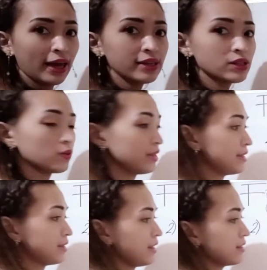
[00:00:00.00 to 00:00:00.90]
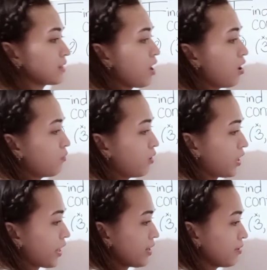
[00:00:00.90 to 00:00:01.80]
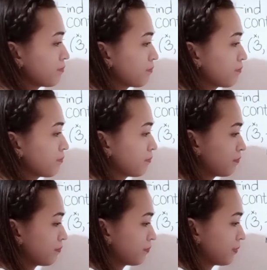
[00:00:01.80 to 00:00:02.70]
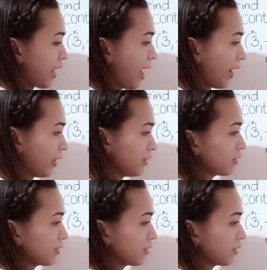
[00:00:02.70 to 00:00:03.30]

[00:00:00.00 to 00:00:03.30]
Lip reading: so this is our line.